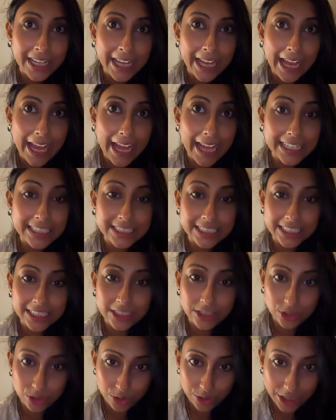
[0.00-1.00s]
And
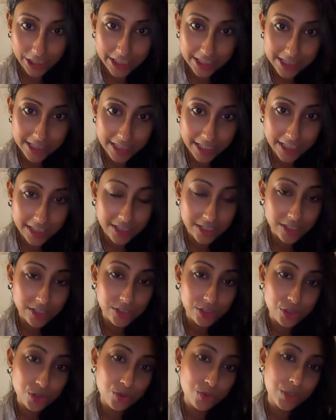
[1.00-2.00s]
in today's date,
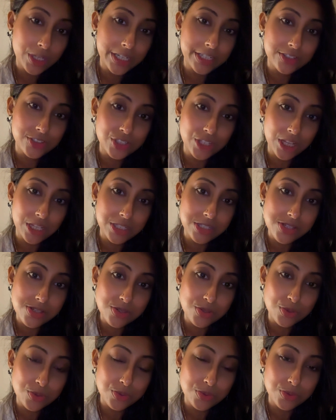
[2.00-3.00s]
you get a chance
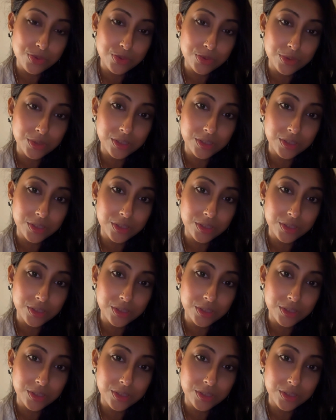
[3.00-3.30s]
to